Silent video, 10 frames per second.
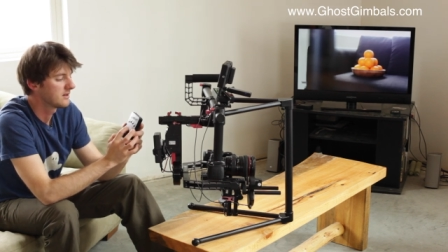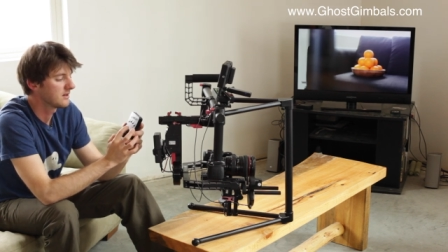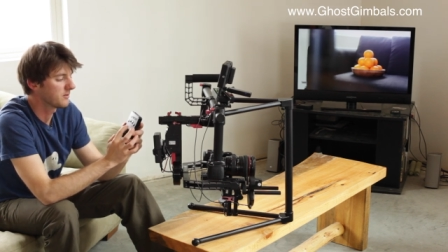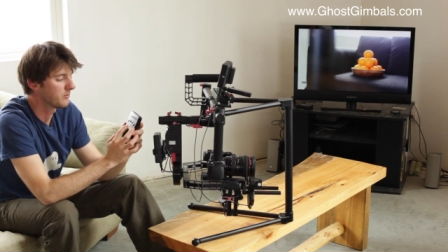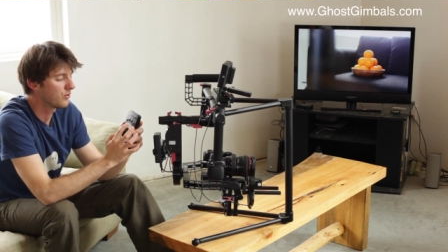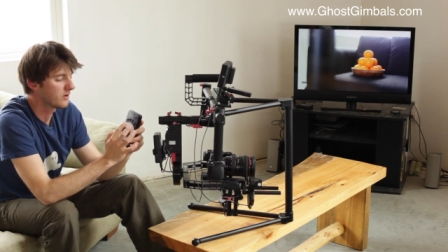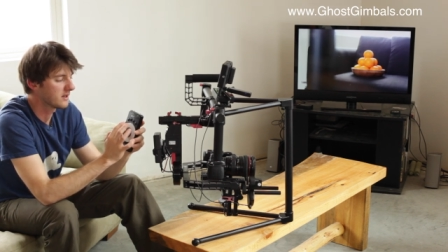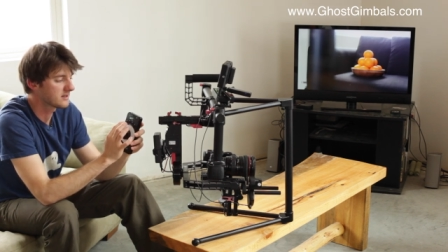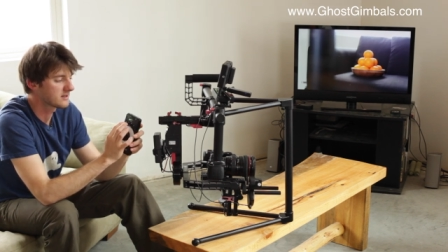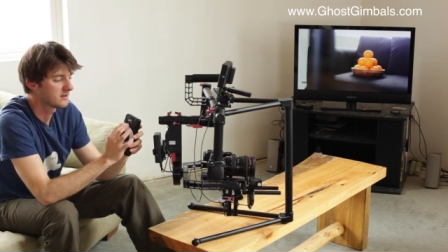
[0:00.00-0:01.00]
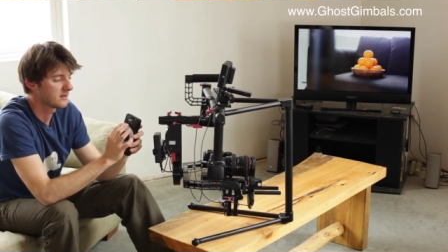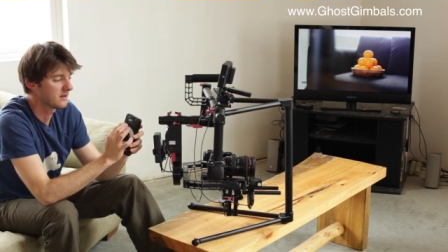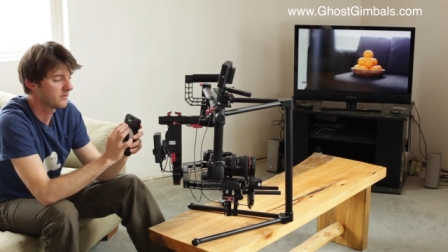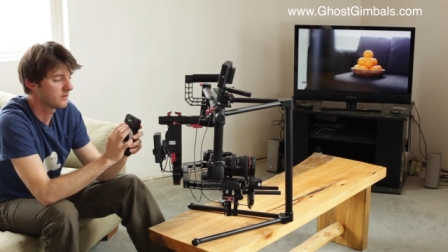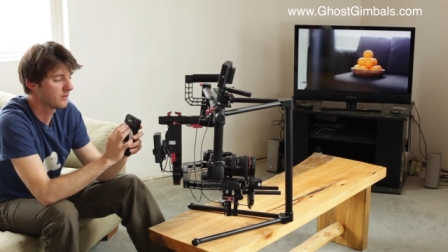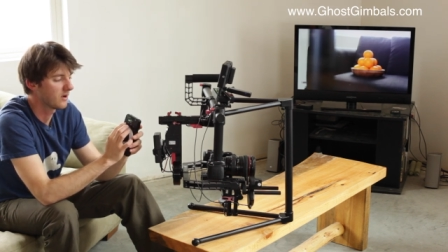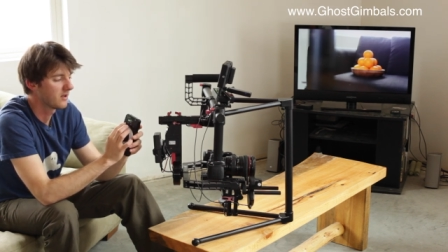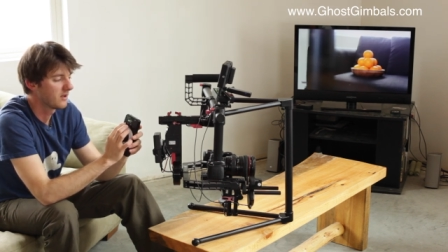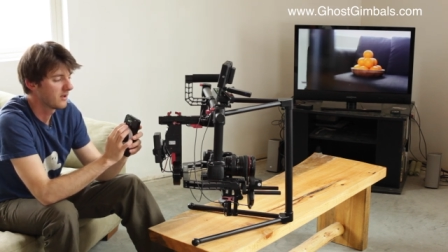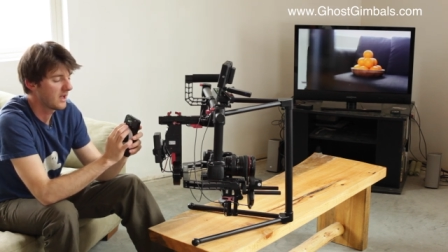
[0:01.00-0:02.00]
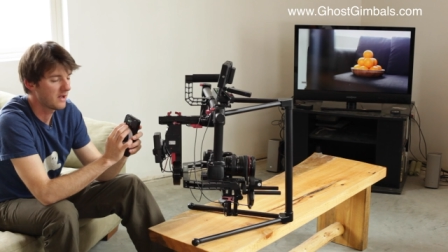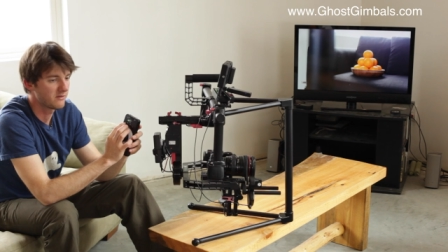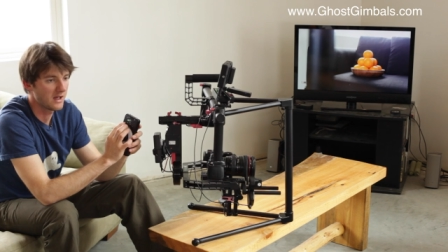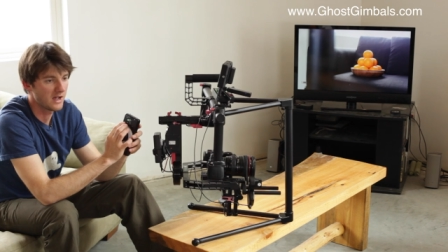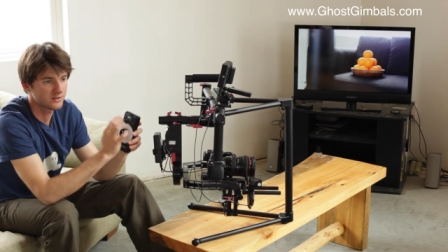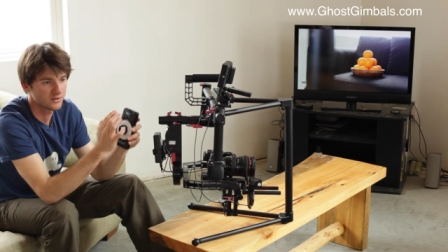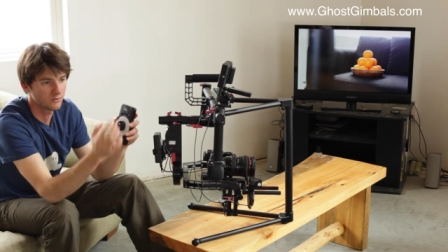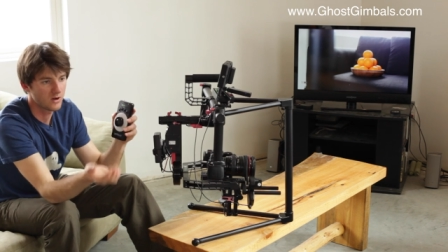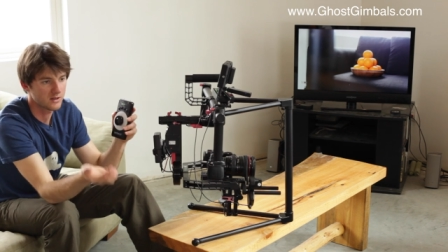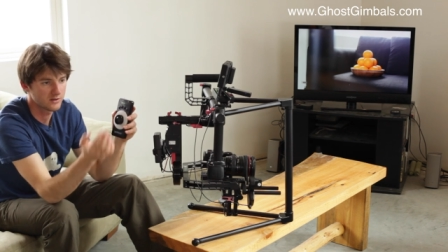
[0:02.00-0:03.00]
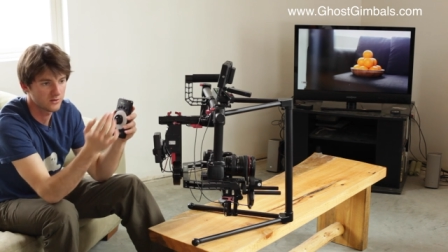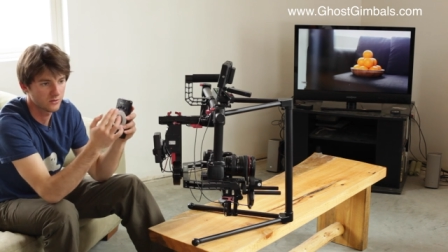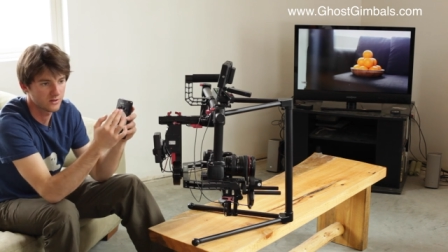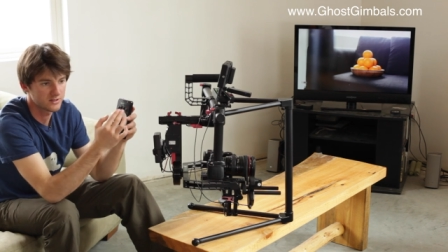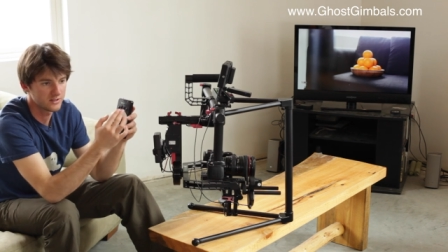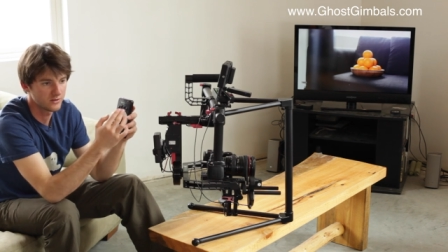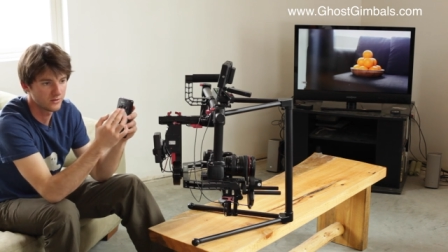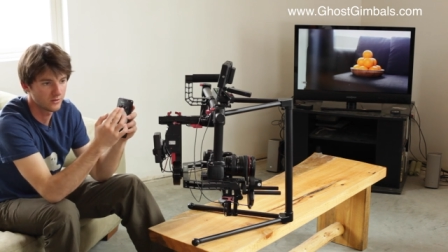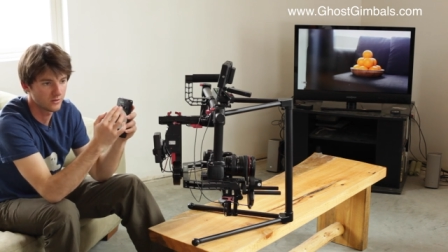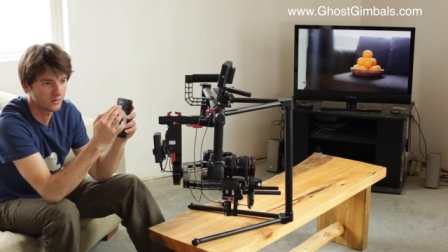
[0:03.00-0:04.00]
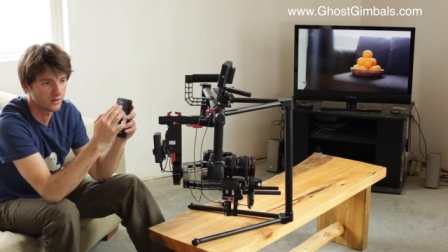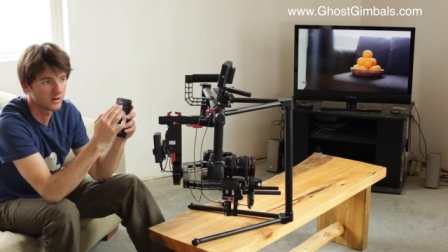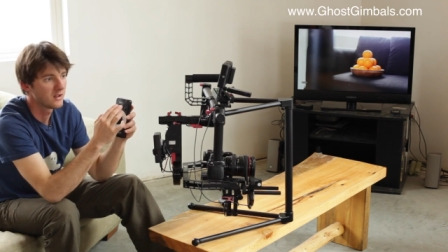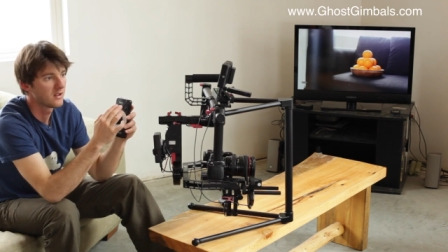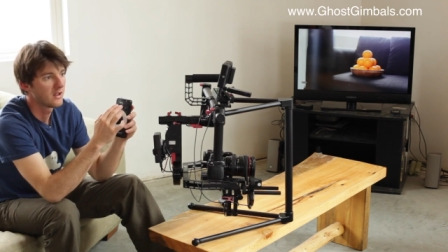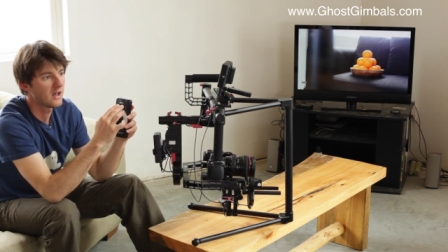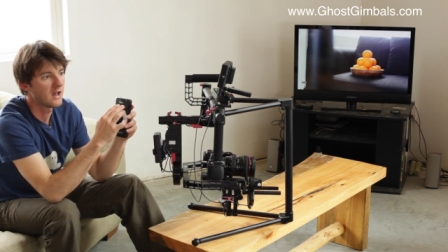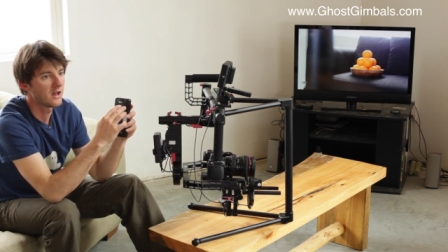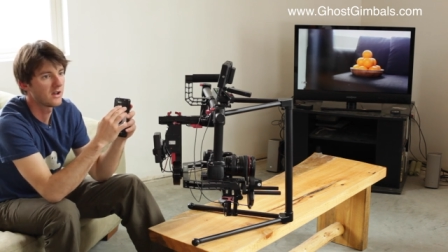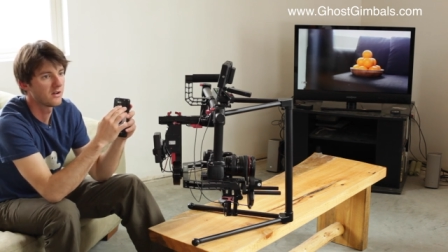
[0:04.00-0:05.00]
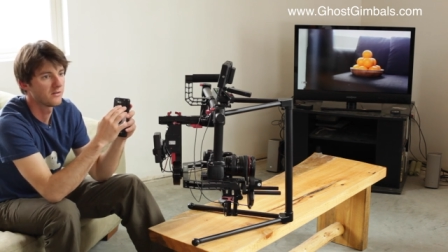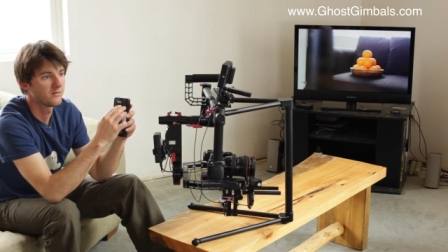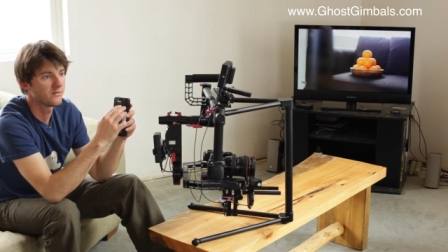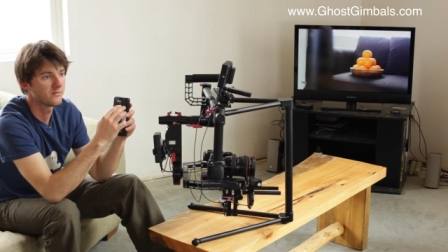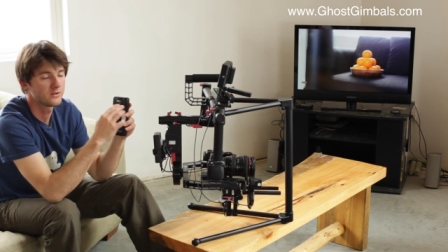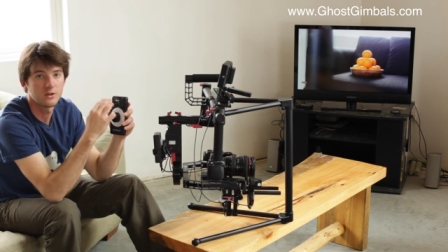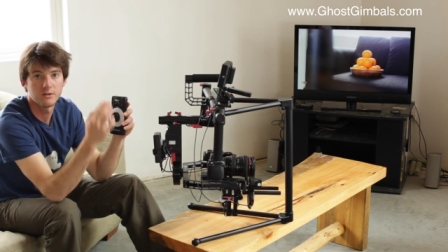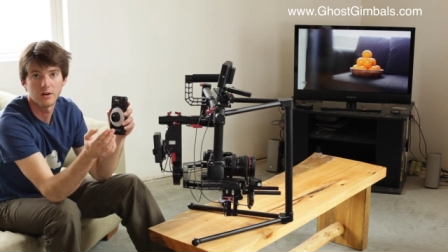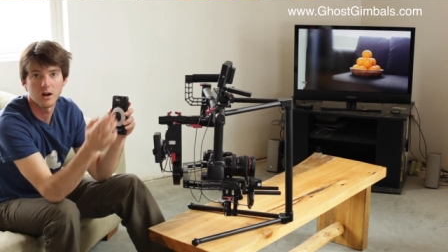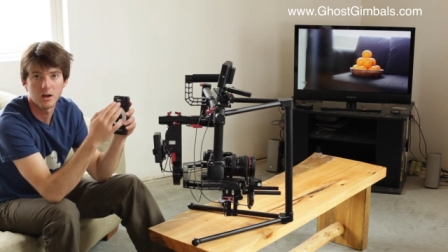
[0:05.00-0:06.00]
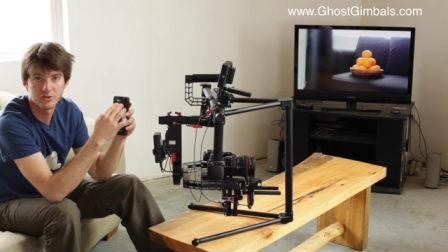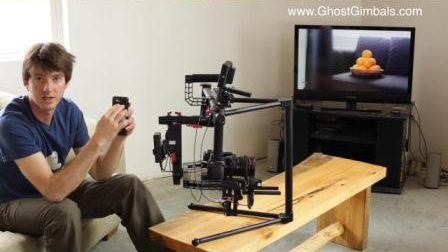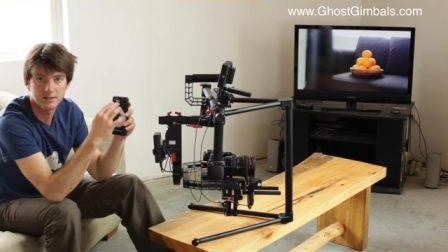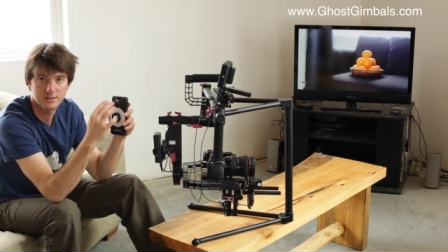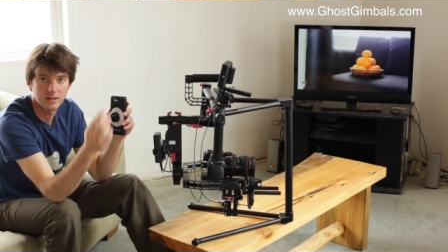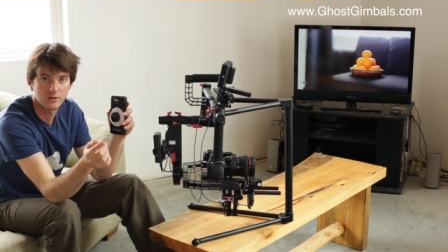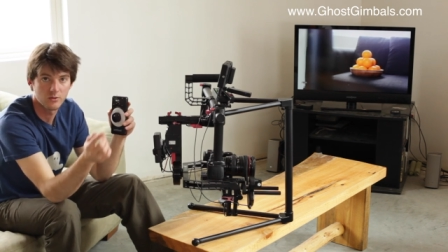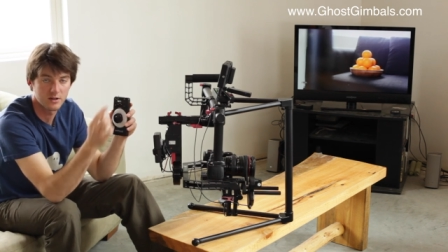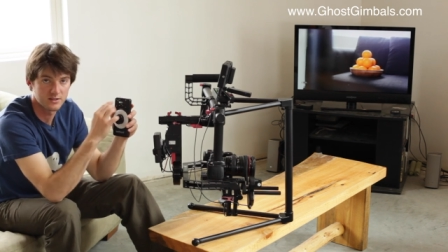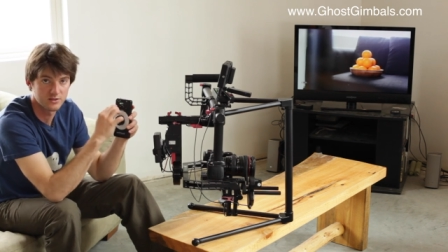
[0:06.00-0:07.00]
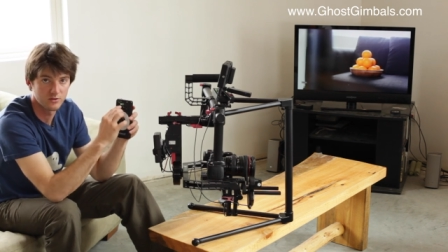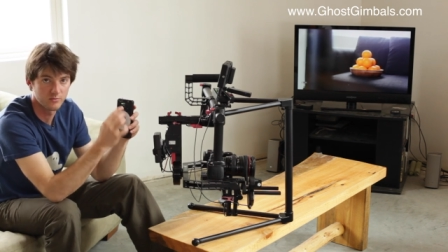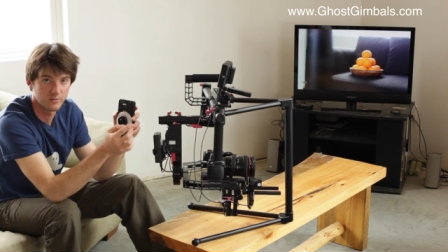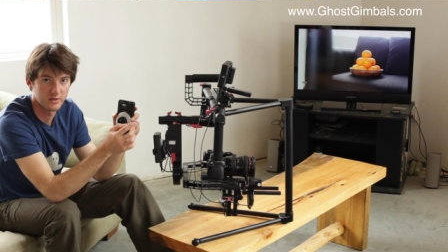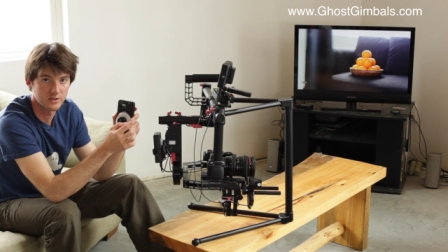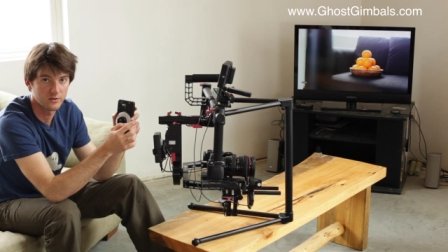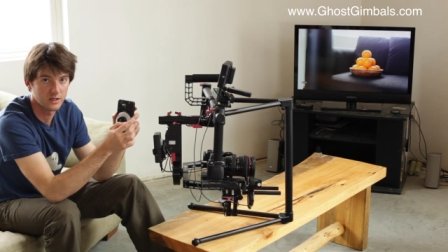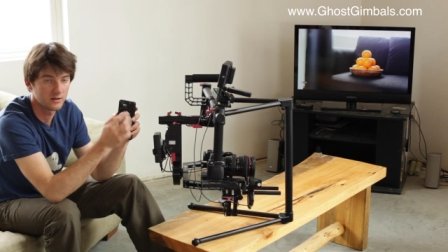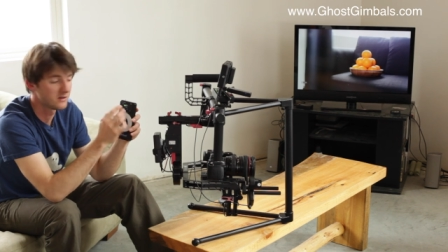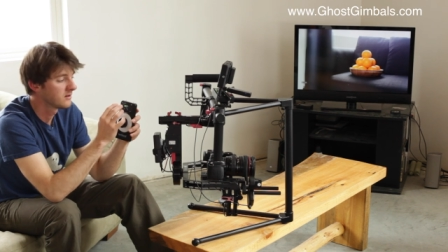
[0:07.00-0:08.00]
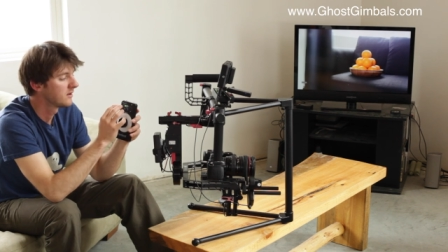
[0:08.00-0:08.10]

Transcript: different points if you have an actor walking towards you or have two different objects that you want to zoom in between.